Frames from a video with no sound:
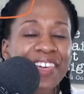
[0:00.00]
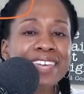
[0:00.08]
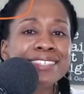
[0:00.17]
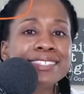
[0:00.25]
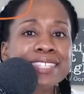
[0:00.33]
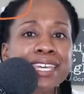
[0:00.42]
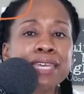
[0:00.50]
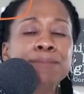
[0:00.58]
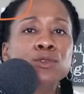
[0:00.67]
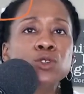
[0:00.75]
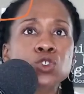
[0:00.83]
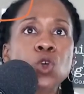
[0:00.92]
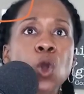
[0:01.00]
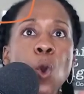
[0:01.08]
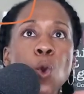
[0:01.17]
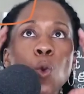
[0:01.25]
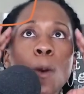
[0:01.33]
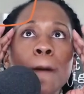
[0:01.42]
they seem
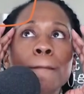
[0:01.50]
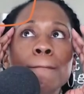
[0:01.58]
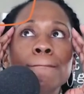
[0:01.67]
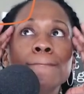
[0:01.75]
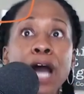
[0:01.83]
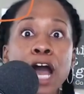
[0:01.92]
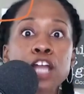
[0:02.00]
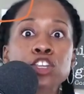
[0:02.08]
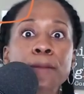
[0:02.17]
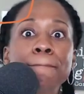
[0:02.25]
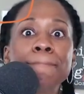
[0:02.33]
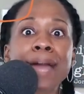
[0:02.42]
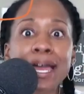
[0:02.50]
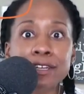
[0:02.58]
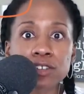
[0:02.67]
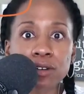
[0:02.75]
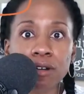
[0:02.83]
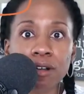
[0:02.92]
so
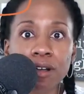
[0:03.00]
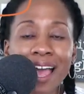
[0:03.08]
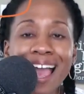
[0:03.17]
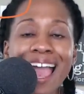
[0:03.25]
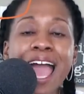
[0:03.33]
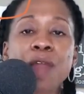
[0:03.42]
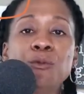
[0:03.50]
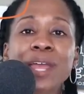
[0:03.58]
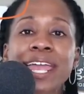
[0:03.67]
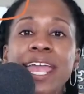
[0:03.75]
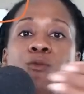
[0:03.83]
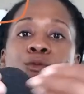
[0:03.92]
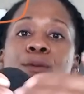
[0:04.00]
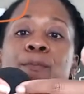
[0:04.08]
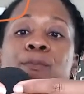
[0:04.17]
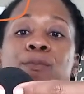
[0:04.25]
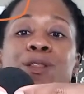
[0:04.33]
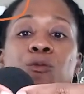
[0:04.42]
monumental and we can't
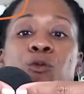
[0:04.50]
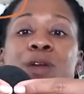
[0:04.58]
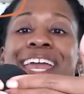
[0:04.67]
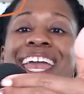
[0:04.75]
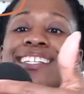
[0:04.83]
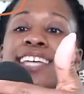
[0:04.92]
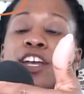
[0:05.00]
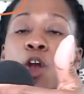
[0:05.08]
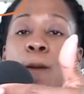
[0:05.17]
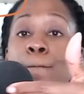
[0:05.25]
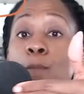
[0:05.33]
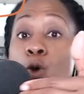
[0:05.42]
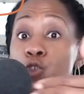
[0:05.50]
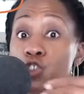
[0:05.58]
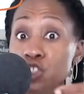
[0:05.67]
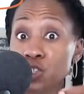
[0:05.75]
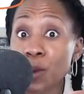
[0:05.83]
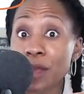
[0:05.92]
re- we can't take our
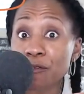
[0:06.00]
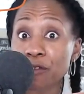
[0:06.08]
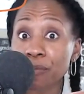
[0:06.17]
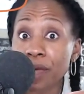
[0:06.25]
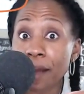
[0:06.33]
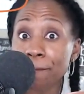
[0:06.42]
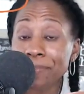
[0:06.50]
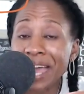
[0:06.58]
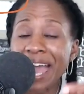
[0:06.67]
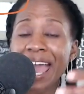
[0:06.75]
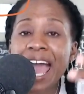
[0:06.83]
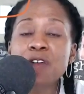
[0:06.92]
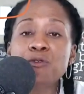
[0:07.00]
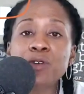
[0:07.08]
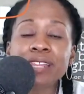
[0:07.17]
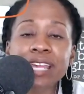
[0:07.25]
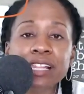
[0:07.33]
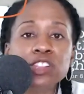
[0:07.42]
emotions away from them
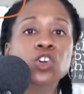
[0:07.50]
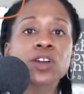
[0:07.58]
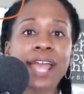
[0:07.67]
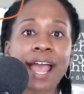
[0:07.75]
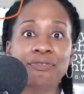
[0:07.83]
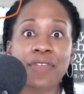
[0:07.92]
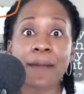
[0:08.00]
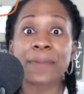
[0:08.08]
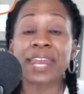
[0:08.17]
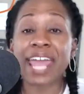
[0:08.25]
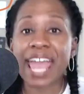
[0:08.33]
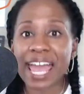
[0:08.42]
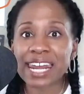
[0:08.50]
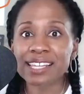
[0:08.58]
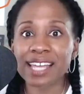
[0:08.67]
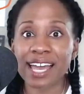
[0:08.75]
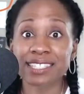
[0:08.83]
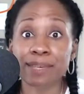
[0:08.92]
and really look at them and
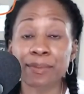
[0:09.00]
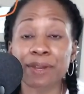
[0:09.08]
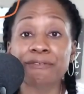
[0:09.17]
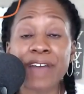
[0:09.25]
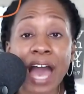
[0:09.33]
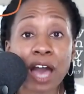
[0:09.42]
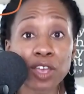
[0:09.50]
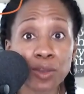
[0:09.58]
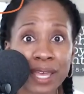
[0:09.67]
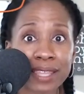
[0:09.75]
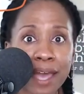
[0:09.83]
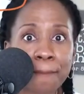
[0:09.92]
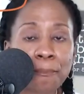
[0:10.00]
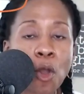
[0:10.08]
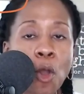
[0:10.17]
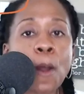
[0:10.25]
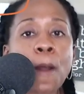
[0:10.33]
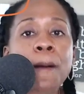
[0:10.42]
analyze them and evaluate
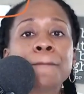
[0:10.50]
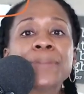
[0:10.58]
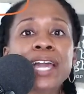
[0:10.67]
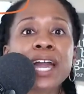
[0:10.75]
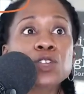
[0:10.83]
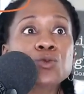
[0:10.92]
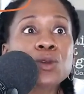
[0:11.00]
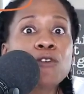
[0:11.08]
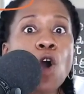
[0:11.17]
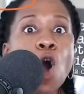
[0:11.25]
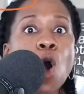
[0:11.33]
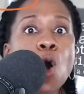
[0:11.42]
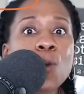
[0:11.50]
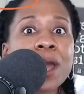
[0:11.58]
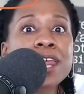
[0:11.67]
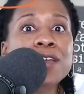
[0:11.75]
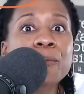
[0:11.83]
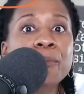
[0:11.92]
them because we've
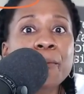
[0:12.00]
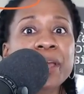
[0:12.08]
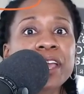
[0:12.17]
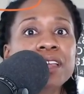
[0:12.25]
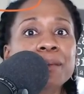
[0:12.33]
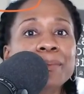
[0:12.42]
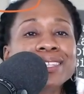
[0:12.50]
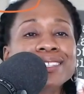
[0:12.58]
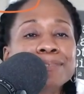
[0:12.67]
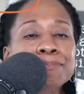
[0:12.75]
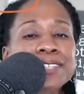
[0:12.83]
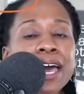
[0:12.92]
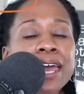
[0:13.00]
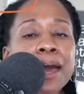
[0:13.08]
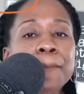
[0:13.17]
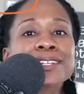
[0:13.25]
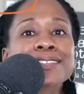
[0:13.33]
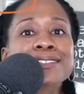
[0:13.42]
already from the beginning been
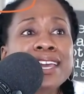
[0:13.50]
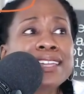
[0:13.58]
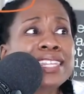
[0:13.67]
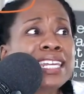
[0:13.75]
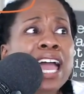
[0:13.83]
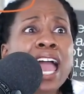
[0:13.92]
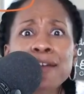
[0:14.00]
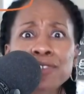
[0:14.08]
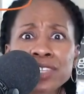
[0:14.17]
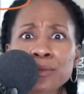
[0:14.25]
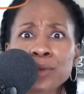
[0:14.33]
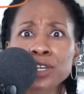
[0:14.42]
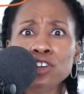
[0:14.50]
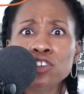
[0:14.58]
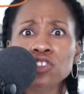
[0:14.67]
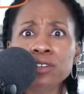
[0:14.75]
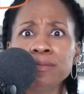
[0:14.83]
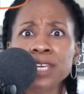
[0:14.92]
set up to think that everything we
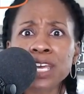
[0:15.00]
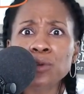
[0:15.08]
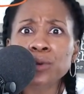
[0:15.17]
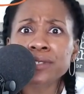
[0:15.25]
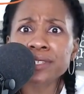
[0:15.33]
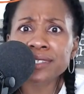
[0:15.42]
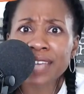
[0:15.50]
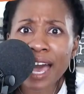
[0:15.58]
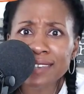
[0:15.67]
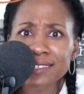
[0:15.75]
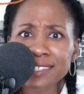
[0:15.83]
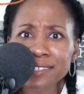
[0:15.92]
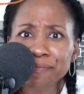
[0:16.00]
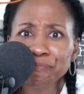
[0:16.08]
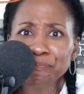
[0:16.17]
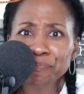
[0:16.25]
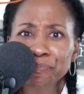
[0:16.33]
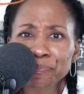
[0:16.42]
do should equal success.
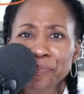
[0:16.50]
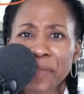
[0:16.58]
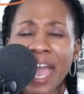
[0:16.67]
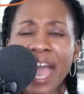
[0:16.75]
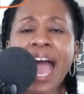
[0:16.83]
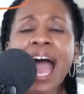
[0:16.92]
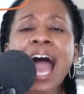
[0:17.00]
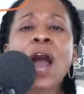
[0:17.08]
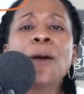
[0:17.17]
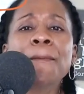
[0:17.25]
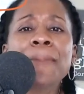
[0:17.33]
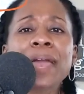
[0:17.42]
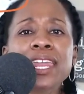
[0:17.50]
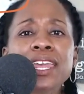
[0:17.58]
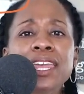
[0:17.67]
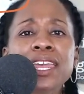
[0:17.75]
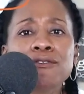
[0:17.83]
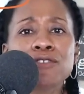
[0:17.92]
How
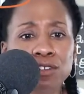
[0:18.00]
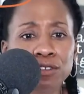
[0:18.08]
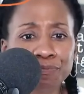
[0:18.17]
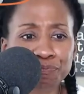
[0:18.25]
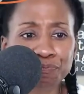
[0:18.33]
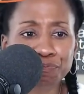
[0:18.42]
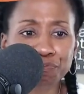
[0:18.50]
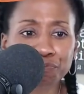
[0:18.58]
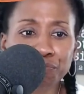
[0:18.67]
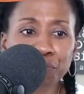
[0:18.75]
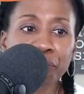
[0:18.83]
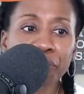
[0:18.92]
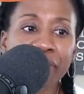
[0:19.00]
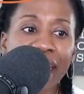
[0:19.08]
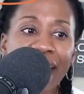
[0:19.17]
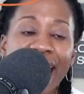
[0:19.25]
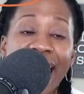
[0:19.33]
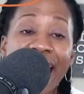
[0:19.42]
many of you
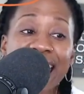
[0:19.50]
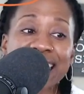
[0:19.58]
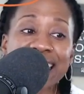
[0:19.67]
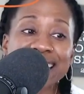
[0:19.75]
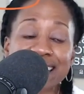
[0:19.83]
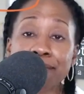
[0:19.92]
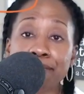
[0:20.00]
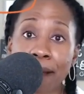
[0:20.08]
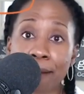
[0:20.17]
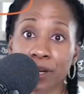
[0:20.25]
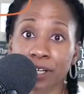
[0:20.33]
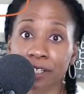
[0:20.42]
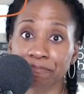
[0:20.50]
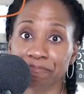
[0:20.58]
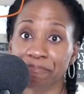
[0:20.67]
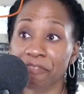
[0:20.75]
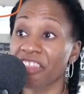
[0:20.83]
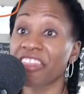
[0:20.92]
had a team
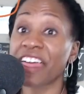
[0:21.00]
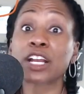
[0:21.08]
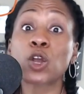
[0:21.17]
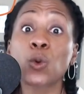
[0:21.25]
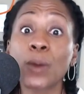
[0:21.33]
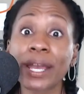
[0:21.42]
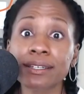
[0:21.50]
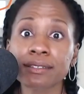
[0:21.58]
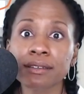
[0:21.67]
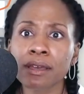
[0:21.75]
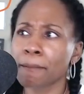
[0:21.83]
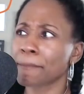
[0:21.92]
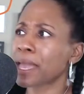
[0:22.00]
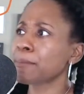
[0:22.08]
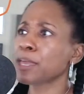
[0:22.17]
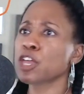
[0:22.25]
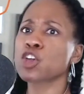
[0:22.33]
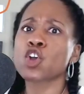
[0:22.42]
member that quit?
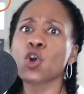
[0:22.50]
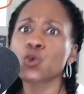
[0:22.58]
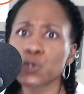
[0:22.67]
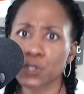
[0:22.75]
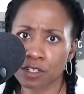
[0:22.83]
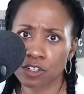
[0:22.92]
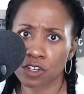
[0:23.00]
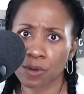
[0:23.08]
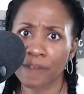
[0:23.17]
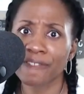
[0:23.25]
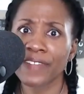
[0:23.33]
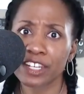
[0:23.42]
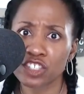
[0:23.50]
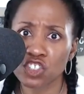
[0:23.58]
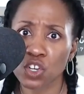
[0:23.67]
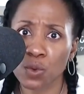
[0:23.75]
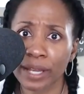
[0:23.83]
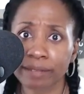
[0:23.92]
Maybe ghosted you and then
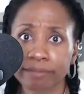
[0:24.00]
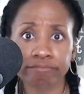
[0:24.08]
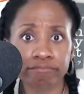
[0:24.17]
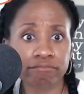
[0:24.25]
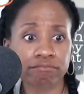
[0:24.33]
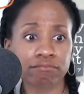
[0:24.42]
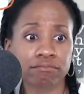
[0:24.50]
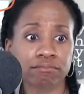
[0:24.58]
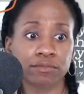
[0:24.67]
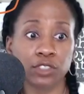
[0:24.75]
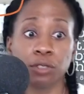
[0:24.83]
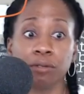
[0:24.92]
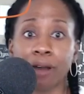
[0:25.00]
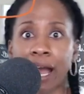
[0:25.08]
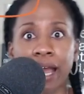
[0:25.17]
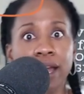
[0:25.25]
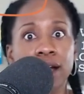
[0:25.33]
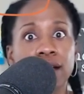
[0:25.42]
she quit. You,
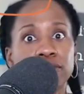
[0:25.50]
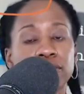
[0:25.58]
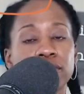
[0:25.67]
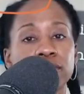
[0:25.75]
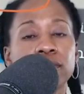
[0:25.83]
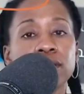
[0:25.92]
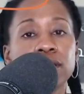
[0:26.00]
I have.